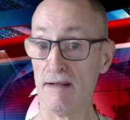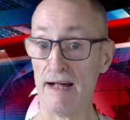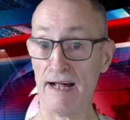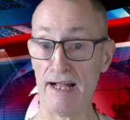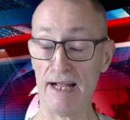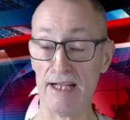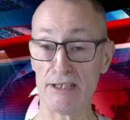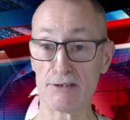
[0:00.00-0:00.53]

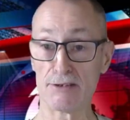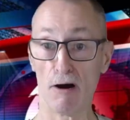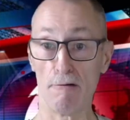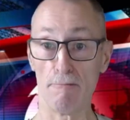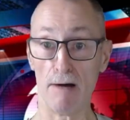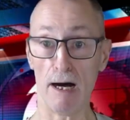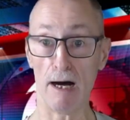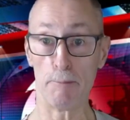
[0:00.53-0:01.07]
has
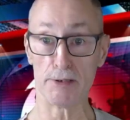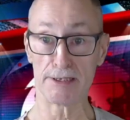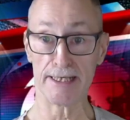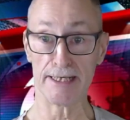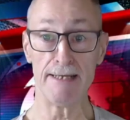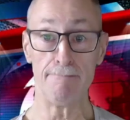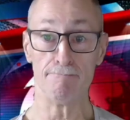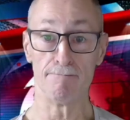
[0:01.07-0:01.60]
got
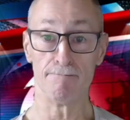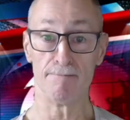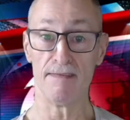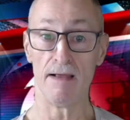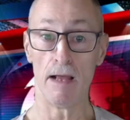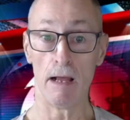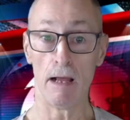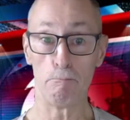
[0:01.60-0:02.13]
uppity.
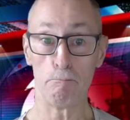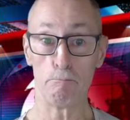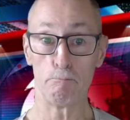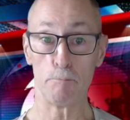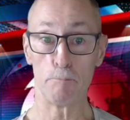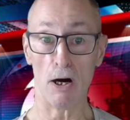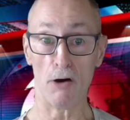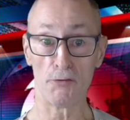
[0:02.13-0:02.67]

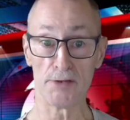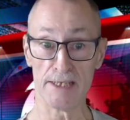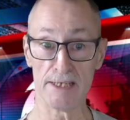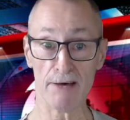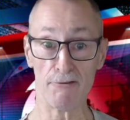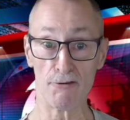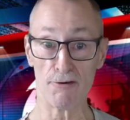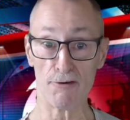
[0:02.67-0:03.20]
But on the
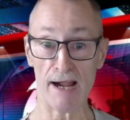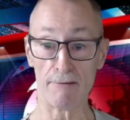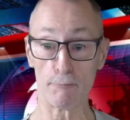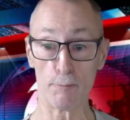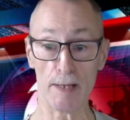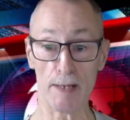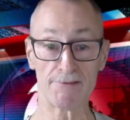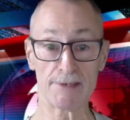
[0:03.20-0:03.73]
other
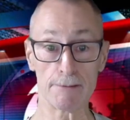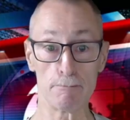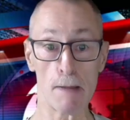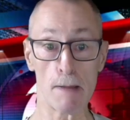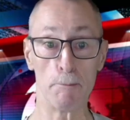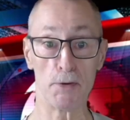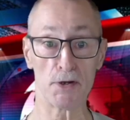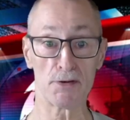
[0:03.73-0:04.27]
hand, we have to
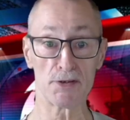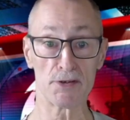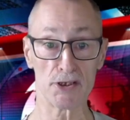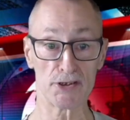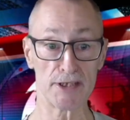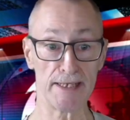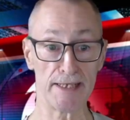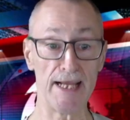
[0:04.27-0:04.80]
remember
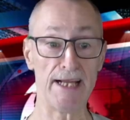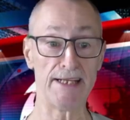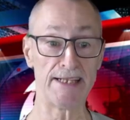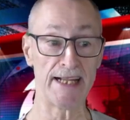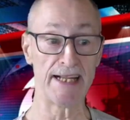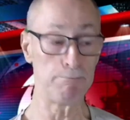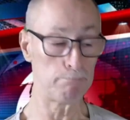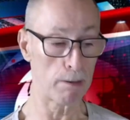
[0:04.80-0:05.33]
that she is
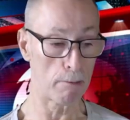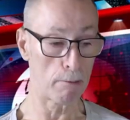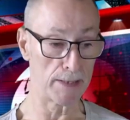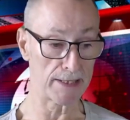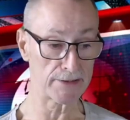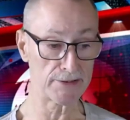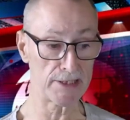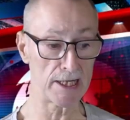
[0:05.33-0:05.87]
in
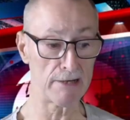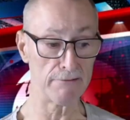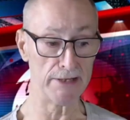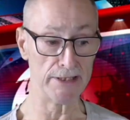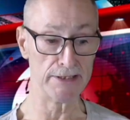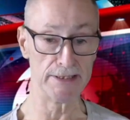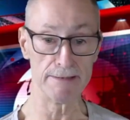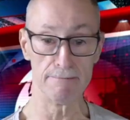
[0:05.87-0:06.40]
public
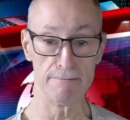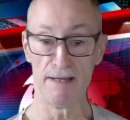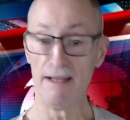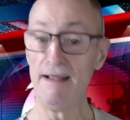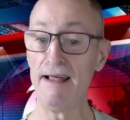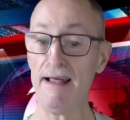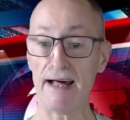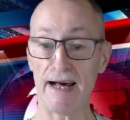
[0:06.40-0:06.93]
service.
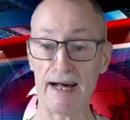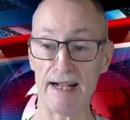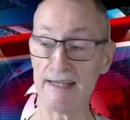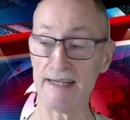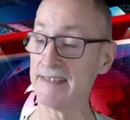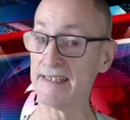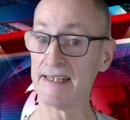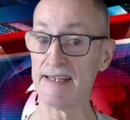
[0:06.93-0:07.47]

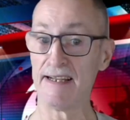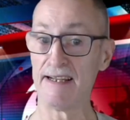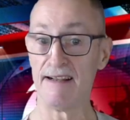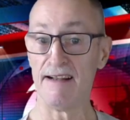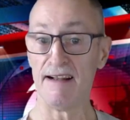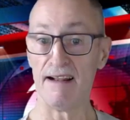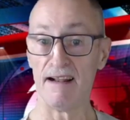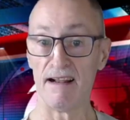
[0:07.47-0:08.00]
And
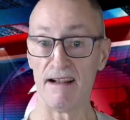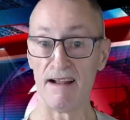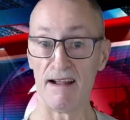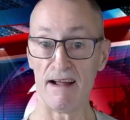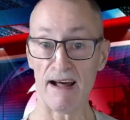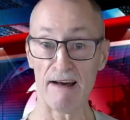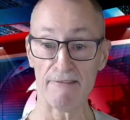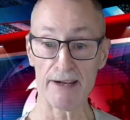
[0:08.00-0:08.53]

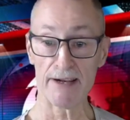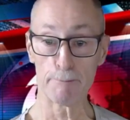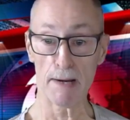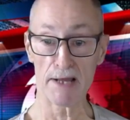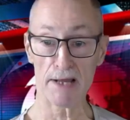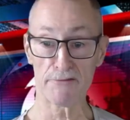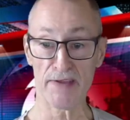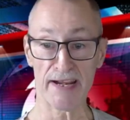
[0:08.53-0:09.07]
having
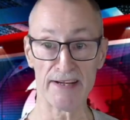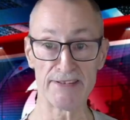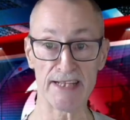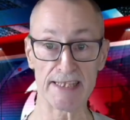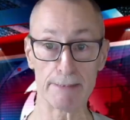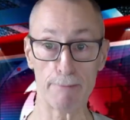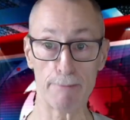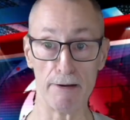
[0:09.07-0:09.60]
bad things
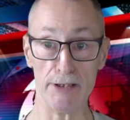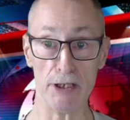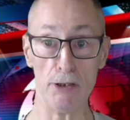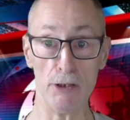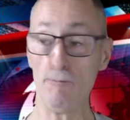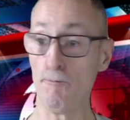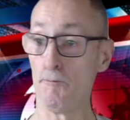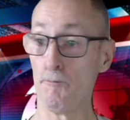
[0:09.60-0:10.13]
said about
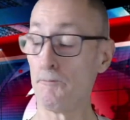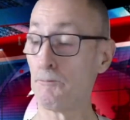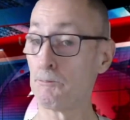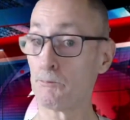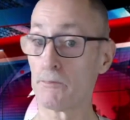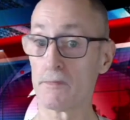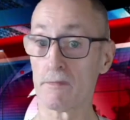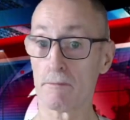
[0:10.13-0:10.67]
you
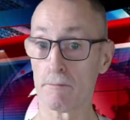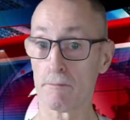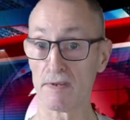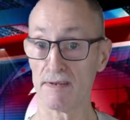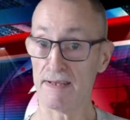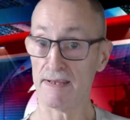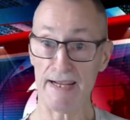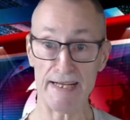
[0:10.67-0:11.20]

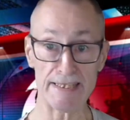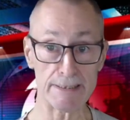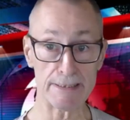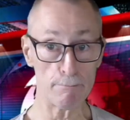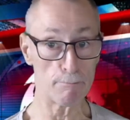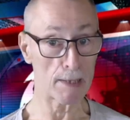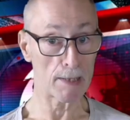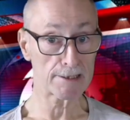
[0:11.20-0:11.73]
is
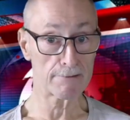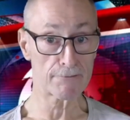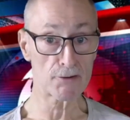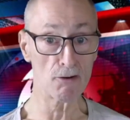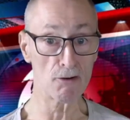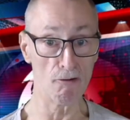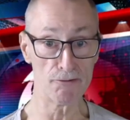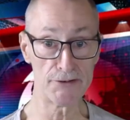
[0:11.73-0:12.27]
a matter of
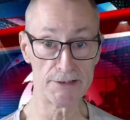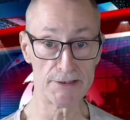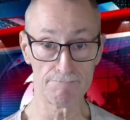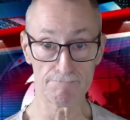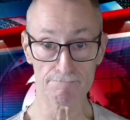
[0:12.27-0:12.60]
course.